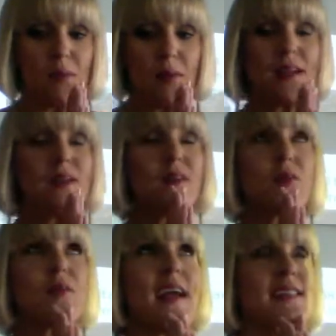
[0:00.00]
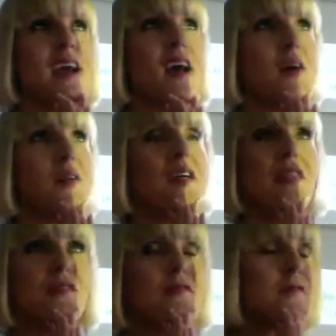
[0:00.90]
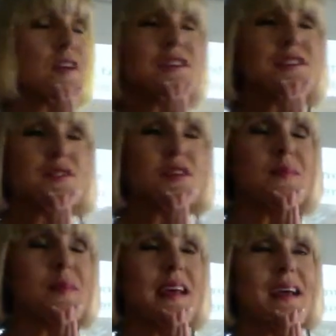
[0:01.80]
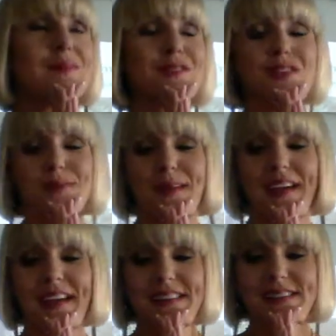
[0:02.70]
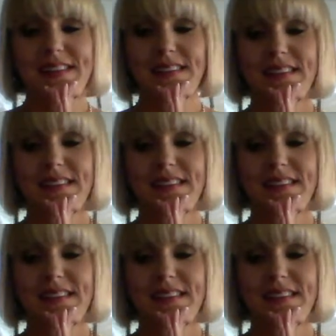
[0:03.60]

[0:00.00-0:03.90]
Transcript: I want you to write down the first dream that comes to your mind